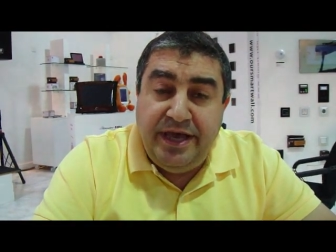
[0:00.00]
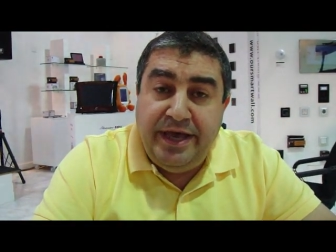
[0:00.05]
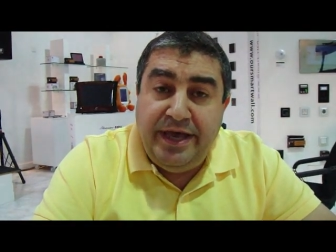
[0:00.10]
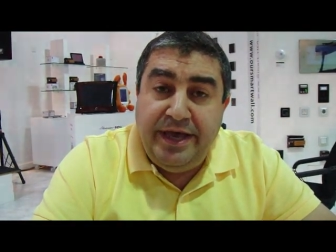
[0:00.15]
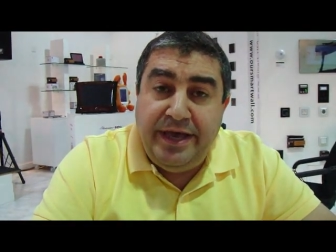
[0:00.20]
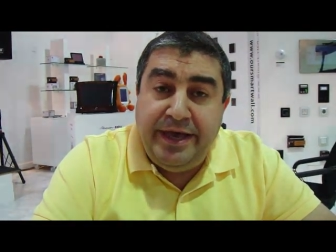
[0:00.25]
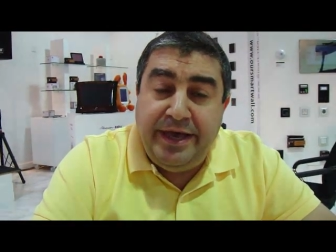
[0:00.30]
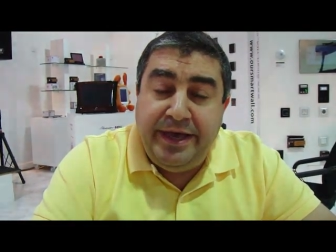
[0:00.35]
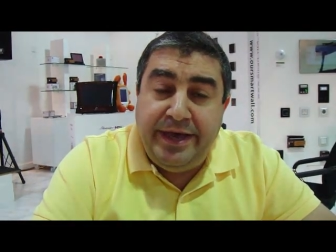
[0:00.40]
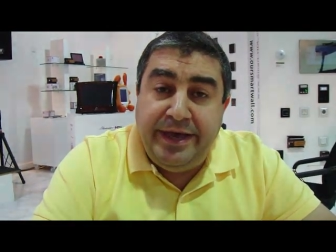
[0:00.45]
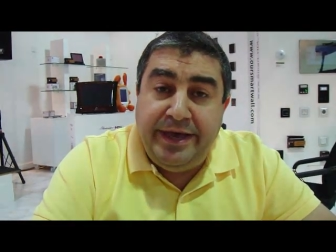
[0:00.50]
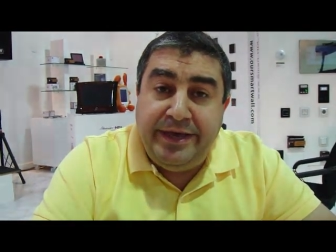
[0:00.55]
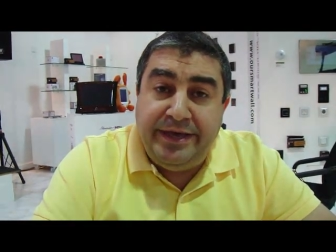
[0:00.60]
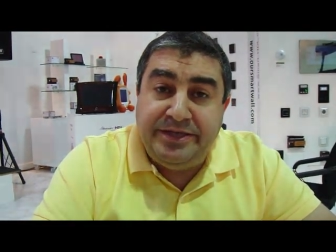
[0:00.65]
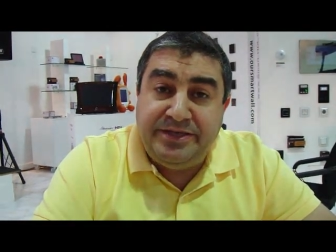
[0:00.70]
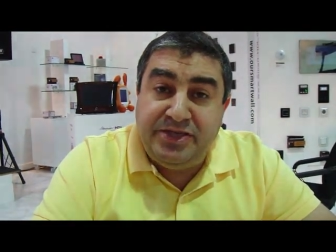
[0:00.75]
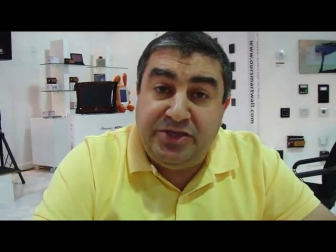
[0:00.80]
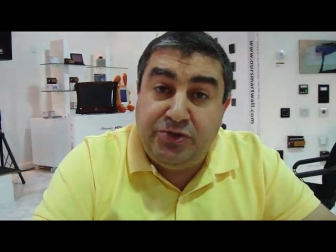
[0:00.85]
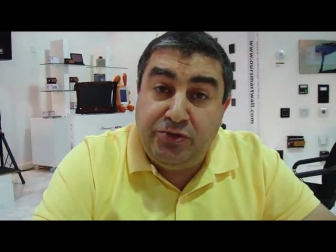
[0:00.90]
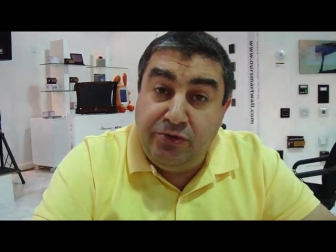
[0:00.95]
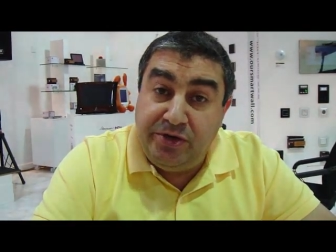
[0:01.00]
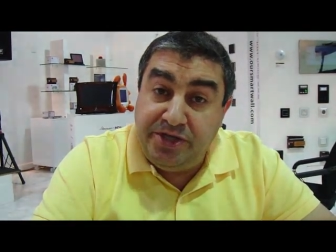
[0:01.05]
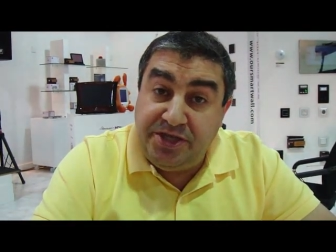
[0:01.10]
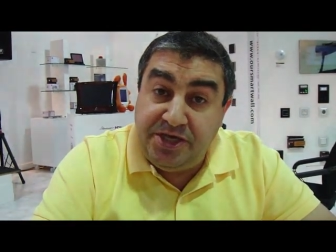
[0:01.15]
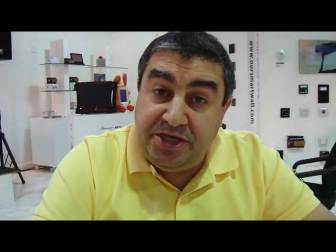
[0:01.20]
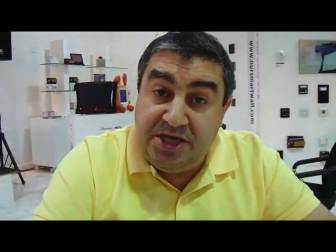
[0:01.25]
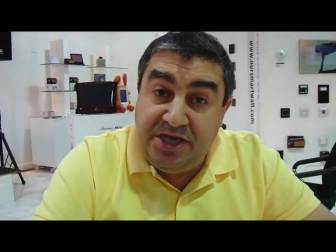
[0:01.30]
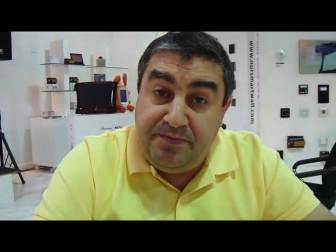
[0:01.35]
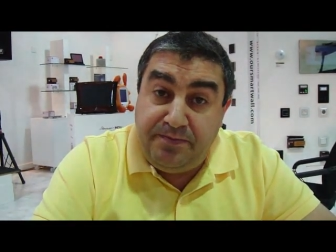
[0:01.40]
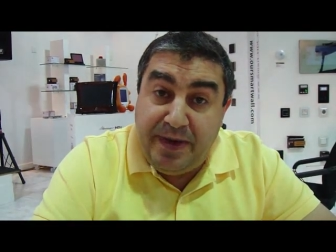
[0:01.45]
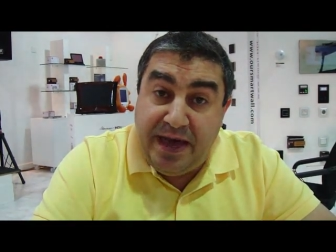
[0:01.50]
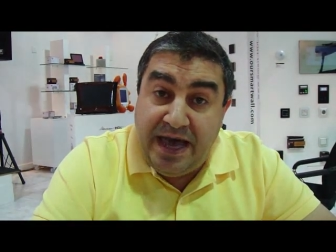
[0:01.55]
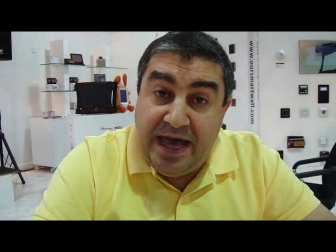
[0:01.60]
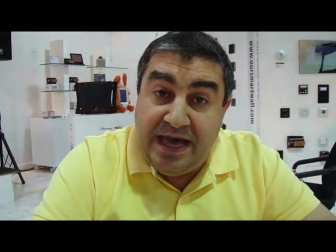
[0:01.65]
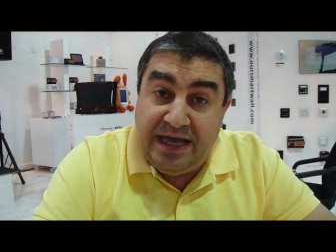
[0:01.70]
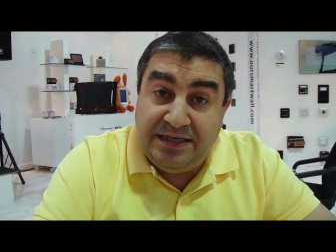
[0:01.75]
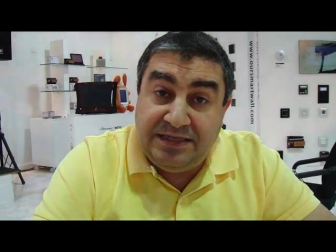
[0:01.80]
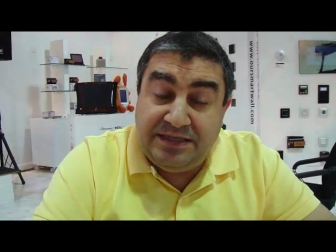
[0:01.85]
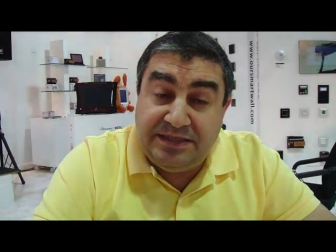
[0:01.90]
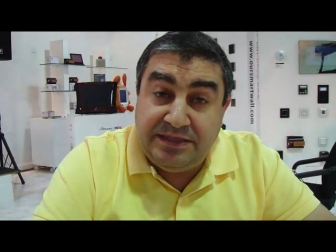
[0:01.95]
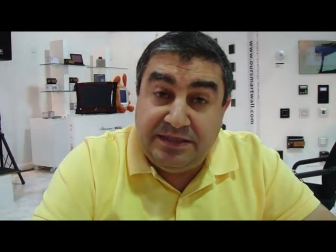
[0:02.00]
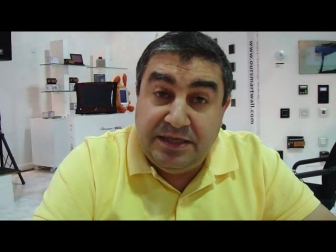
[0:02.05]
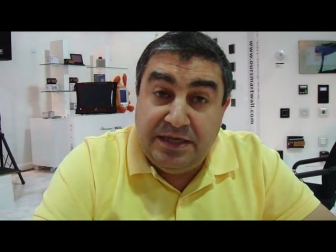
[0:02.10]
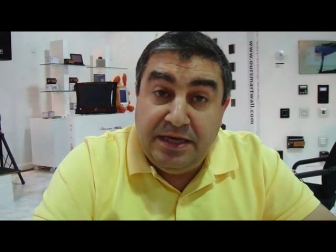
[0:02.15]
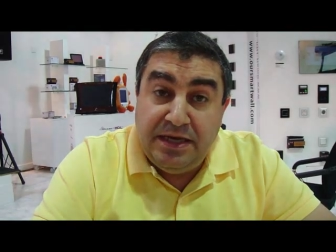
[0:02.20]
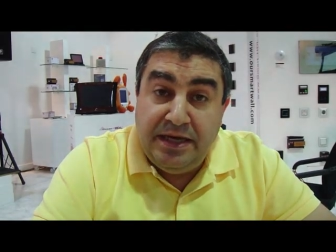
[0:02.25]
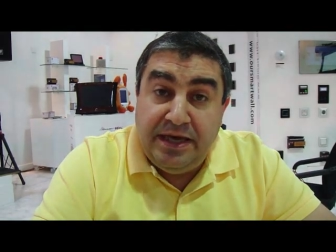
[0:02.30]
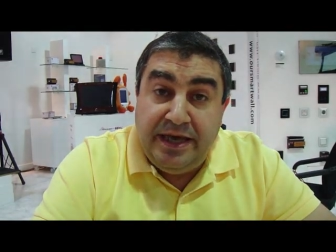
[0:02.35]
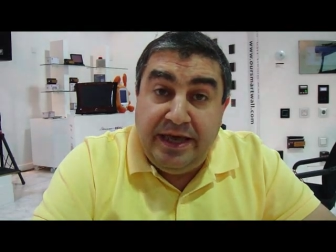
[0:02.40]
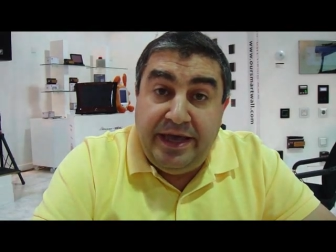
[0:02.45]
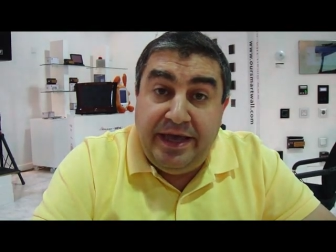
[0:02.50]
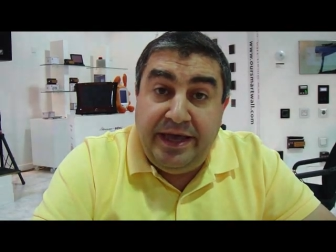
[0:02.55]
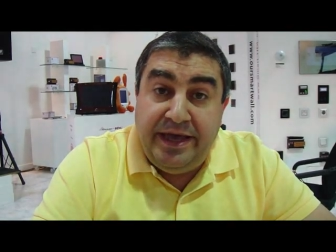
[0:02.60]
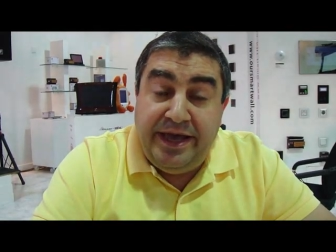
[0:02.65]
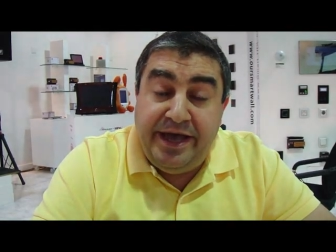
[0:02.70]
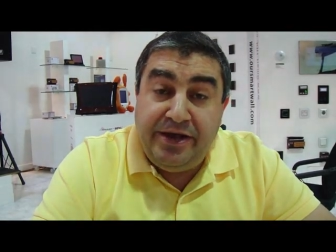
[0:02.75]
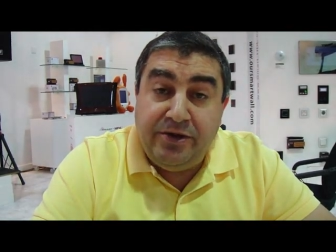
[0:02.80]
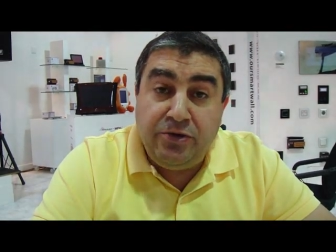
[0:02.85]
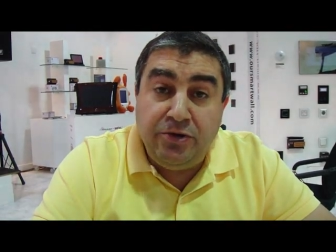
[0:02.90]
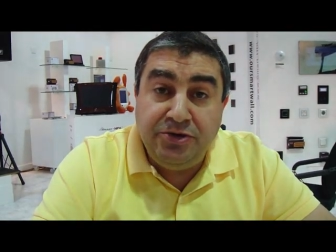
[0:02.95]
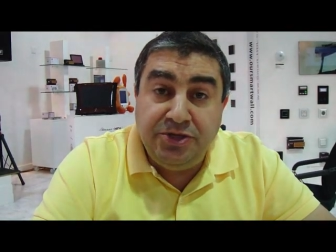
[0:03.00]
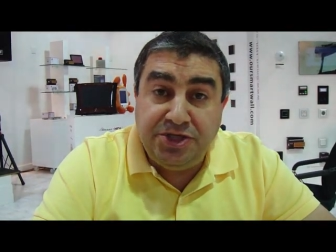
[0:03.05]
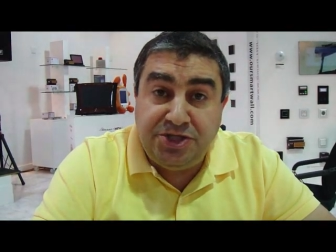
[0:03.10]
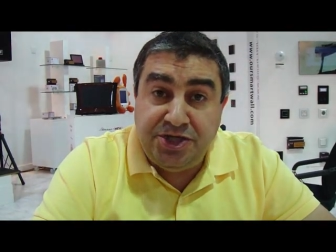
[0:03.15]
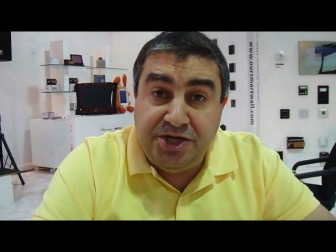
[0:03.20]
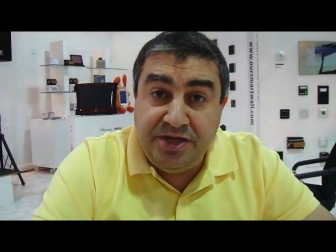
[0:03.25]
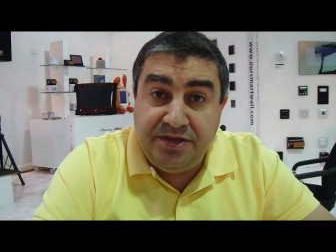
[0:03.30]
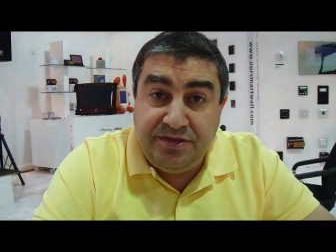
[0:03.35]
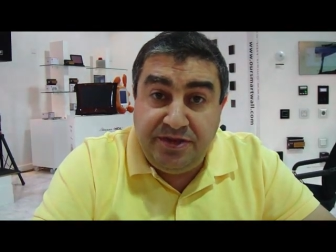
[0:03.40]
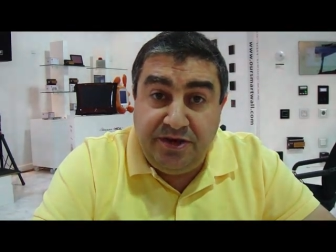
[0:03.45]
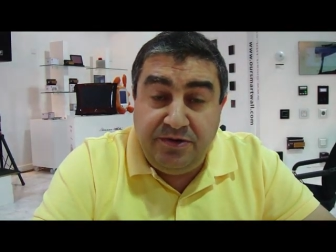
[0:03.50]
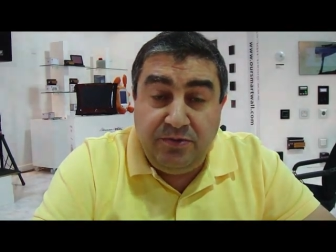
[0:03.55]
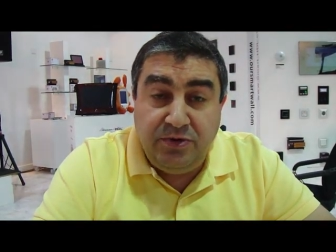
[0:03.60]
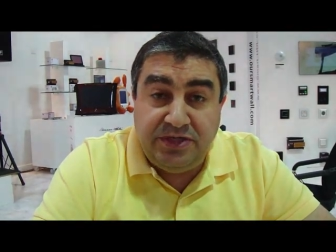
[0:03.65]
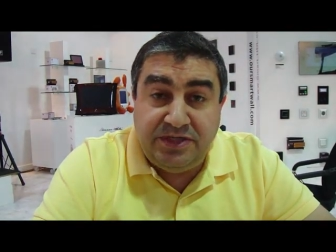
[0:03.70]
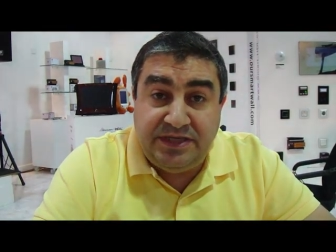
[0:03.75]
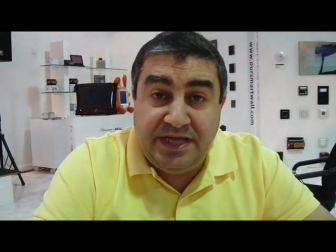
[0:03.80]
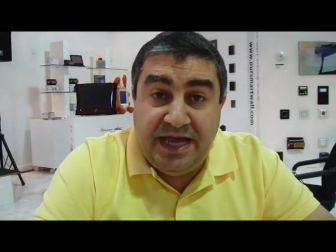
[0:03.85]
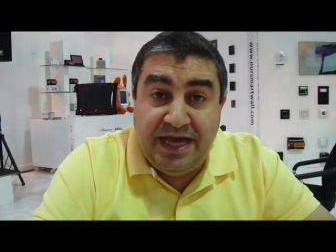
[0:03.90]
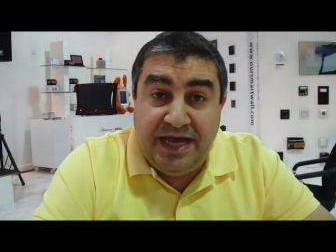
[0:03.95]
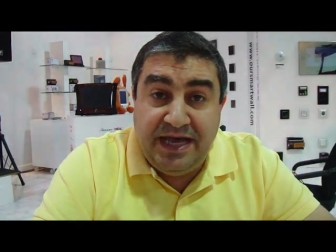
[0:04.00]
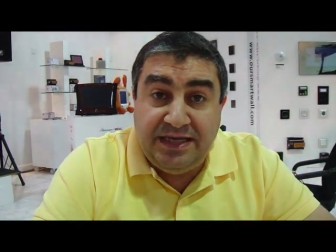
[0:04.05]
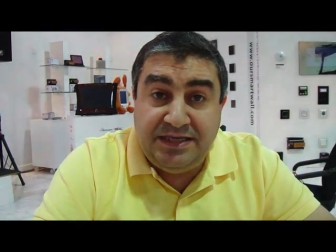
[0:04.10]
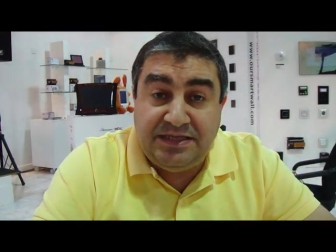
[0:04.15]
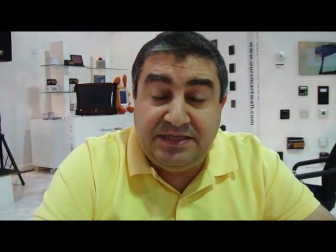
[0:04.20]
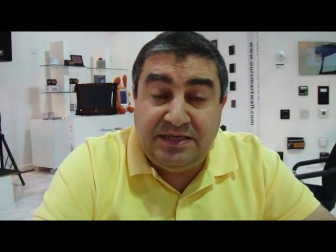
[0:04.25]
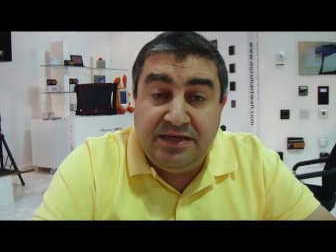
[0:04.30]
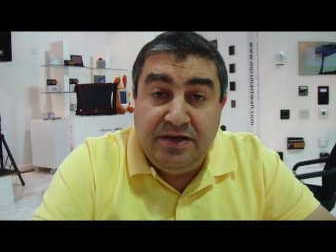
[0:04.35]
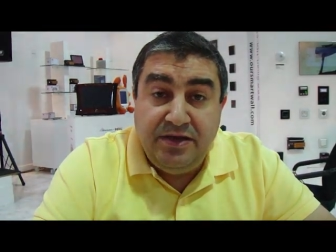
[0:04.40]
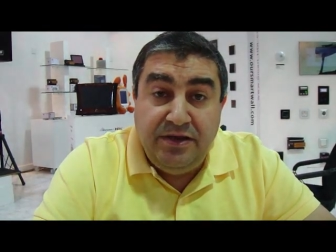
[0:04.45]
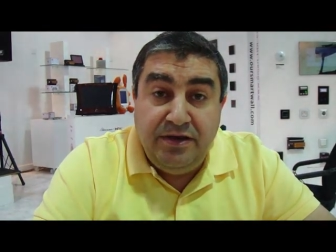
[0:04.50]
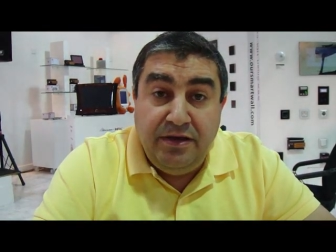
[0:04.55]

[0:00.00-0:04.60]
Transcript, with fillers: uh, security keypads, uh, air conditioning thermostats,